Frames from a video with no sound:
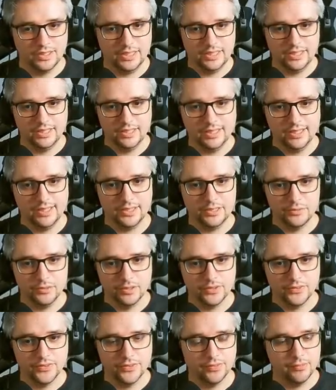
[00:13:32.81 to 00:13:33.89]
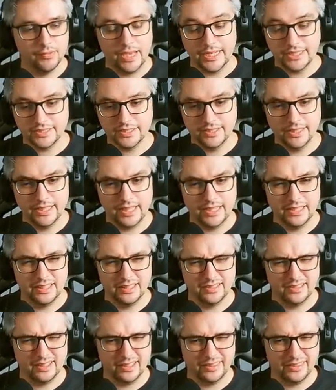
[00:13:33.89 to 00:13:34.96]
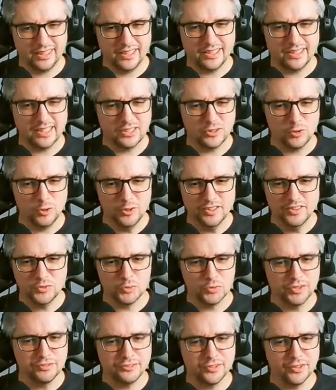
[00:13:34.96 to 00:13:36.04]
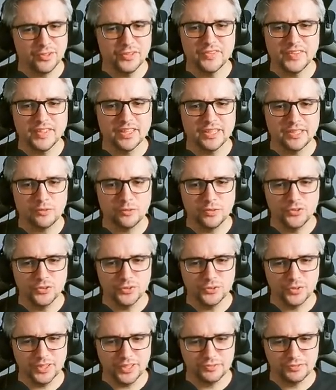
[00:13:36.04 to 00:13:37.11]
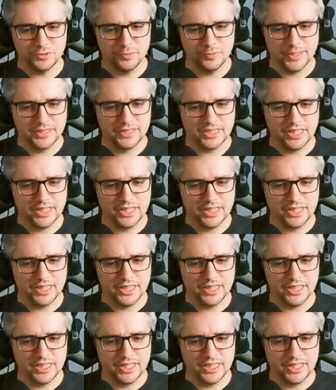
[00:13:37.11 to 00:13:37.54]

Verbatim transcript: a herald. Actually, I, I think I called it Rift Hunting Herald or whatever on my